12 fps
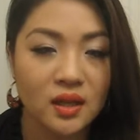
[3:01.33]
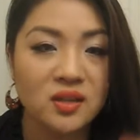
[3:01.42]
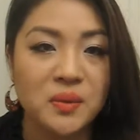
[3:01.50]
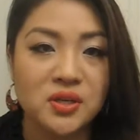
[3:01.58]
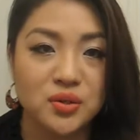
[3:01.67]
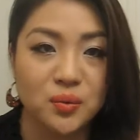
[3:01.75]

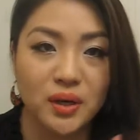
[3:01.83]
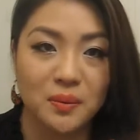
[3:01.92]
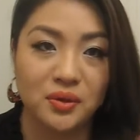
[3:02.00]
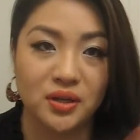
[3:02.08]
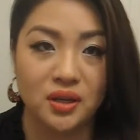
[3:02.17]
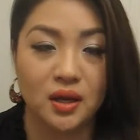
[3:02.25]
especially when
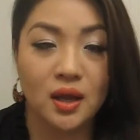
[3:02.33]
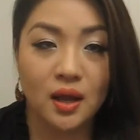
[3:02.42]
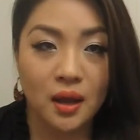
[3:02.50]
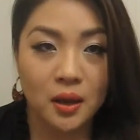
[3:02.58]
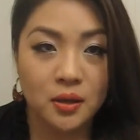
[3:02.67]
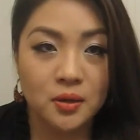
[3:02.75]
I'm looking
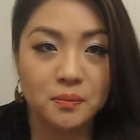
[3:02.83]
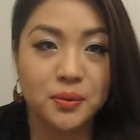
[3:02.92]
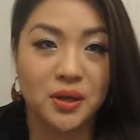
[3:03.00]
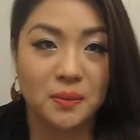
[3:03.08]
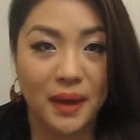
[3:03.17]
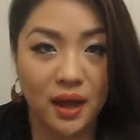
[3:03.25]

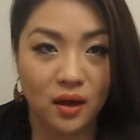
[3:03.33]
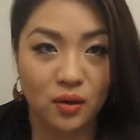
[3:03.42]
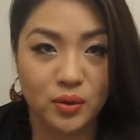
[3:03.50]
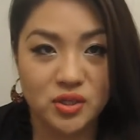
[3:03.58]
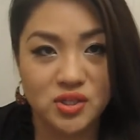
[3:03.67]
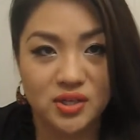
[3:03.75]
pretty
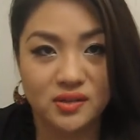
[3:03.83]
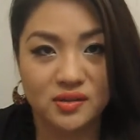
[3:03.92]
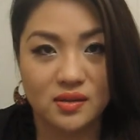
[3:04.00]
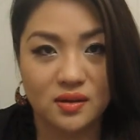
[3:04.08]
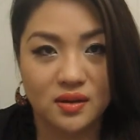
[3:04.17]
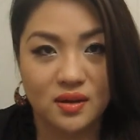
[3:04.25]
pale, which
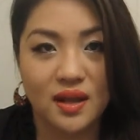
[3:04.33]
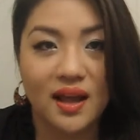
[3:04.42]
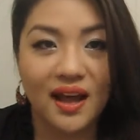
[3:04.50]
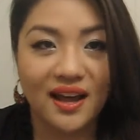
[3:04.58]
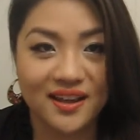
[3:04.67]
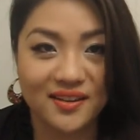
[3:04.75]
is,
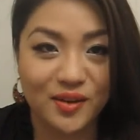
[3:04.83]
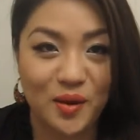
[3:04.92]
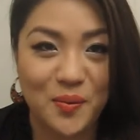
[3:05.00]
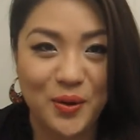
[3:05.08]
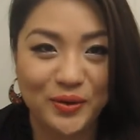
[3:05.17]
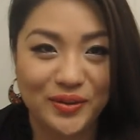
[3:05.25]
I guess,
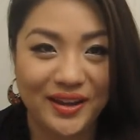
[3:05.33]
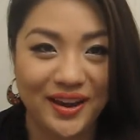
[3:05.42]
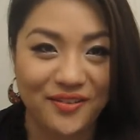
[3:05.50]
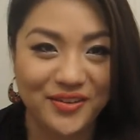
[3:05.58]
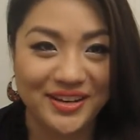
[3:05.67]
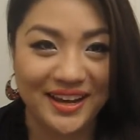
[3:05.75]
almost
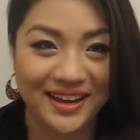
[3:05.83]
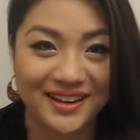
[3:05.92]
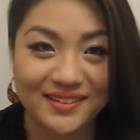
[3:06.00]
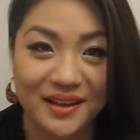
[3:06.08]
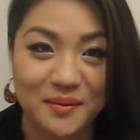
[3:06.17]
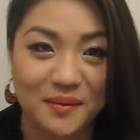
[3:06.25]
every day
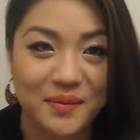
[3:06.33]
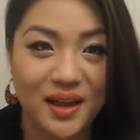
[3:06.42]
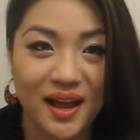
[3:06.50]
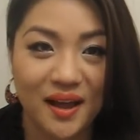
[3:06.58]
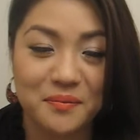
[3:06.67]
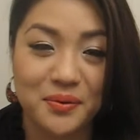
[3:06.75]
because I'm,
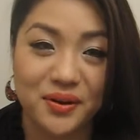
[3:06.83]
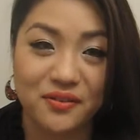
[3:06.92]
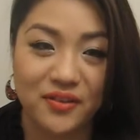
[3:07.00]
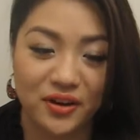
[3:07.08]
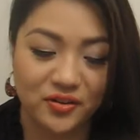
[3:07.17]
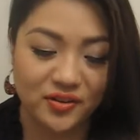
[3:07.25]
I'm pretty
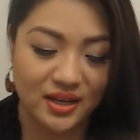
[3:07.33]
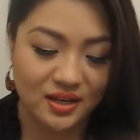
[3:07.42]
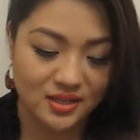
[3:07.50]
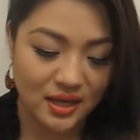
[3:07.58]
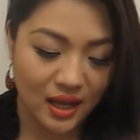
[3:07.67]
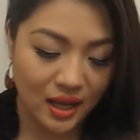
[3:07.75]

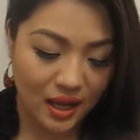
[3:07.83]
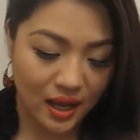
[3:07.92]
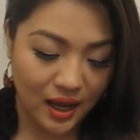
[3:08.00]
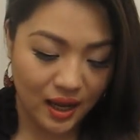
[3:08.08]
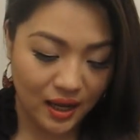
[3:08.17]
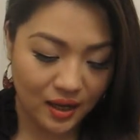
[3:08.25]
fair-skinned.
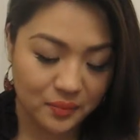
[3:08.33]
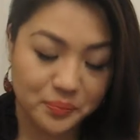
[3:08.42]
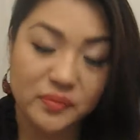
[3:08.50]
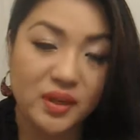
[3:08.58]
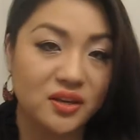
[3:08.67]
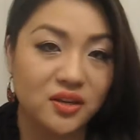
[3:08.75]
Um,
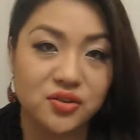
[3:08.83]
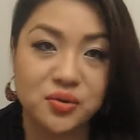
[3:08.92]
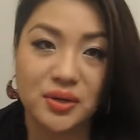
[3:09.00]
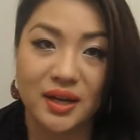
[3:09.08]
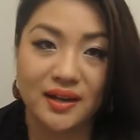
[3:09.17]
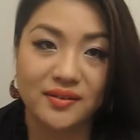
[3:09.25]
it gives
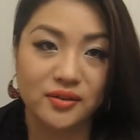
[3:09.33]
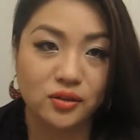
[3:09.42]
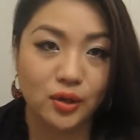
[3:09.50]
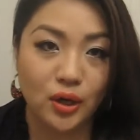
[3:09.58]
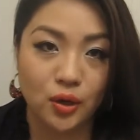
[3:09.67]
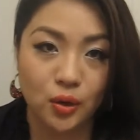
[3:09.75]
you a nice
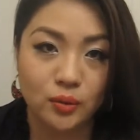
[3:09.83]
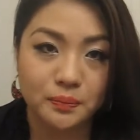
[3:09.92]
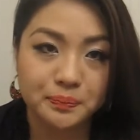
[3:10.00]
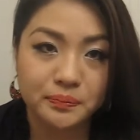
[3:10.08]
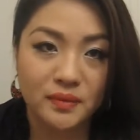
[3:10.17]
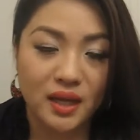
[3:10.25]
glow,
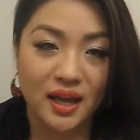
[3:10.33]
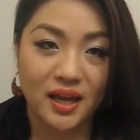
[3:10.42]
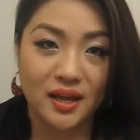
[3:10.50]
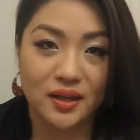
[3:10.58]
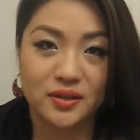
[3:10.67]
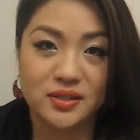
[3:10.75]

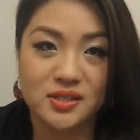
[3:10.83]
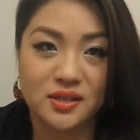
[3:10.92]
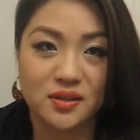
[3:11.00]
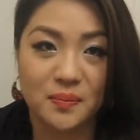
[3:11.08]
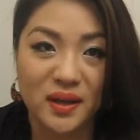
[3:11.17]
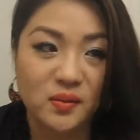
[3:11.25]
and
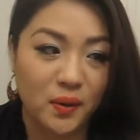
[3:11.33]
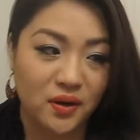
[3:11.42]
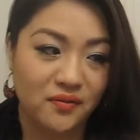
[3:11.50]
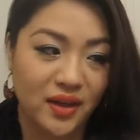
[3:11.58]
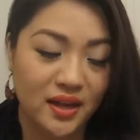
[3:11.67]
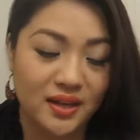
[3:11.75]
the best
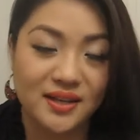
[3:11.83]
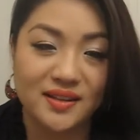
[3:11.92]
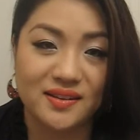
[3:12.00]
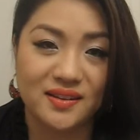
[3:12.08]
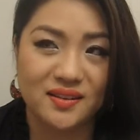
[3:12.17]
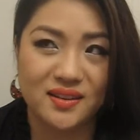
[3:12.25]
part of that
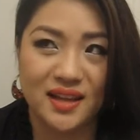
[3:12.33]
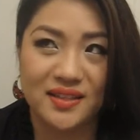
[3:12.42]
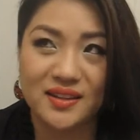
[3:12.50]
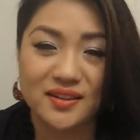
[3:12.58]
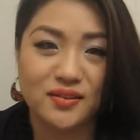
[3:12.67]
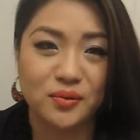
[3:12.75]
is I
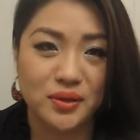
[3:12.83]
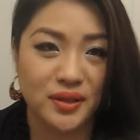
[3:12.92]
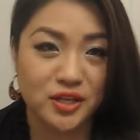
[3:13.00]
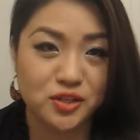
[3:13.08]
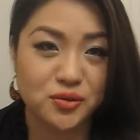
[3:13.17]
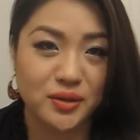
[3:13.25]
think this is only
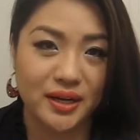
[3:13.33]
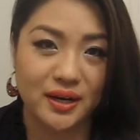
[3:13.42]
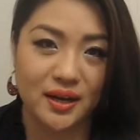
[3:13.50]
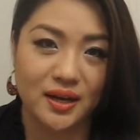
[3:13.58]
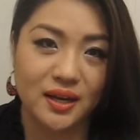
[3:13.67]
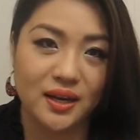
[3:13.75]
like $2.99
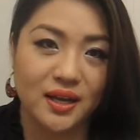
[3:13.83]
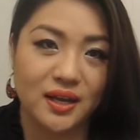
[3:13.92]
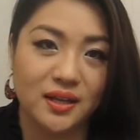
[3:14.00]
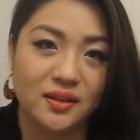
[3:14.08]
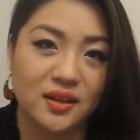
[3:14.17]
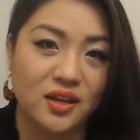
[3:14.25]

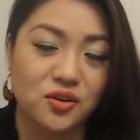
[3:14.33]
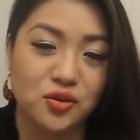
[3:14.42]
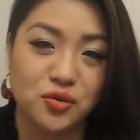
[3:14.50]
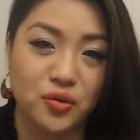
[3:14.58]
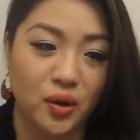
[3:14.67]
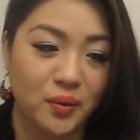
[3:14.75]
and they
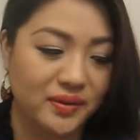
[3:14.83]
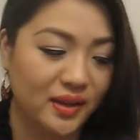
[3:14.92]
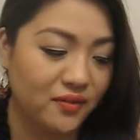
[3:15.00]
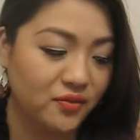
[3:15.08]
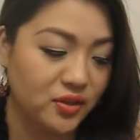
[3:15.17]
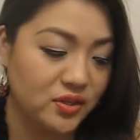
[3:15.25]
usually always
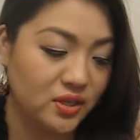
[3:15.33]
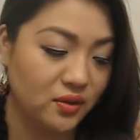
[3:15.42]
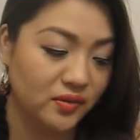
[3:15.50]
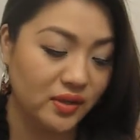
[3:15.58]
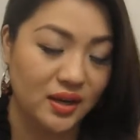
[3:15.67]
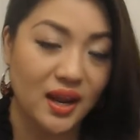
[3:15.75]
have good
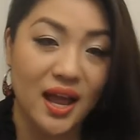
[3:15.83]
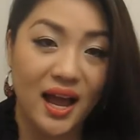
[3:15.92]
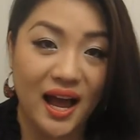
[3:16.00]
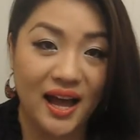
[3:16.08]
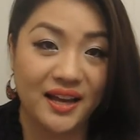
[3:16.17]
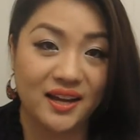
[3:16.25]
deals and
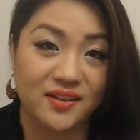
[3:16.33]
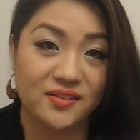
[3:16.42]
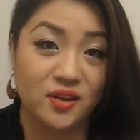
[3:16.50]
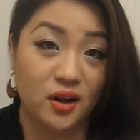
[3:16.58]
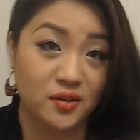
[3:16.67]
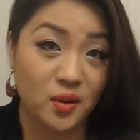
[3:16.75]
I kind of
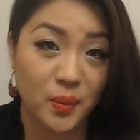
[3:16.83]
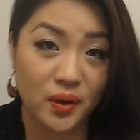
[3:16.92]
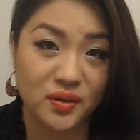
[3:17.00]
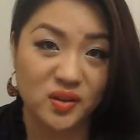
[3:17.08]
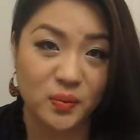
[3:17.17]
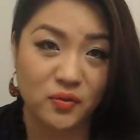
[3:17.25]
stocked up
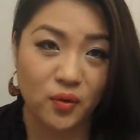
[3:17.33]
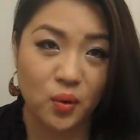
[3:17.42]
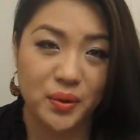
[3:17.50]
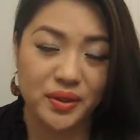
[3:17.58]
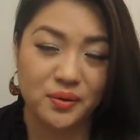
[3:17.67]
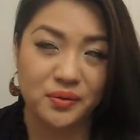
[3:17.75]
on this before
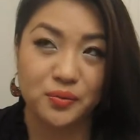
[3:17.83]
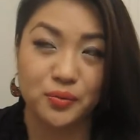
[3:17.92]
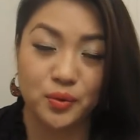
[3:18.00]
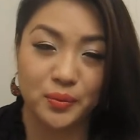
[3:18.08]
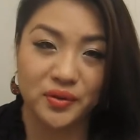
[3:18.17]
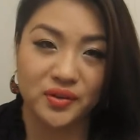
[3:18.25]
when there was a
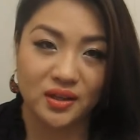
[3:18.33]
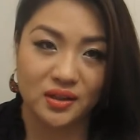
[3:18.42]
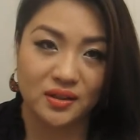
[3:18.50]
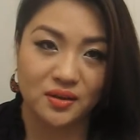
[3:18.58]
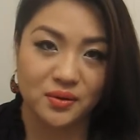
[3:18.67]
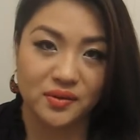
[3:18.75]
rumor saying
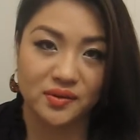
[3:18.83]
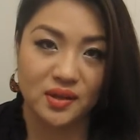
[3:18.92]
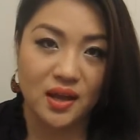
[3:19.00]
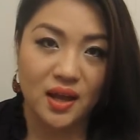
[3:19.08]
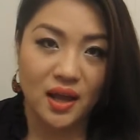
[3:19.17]
that there was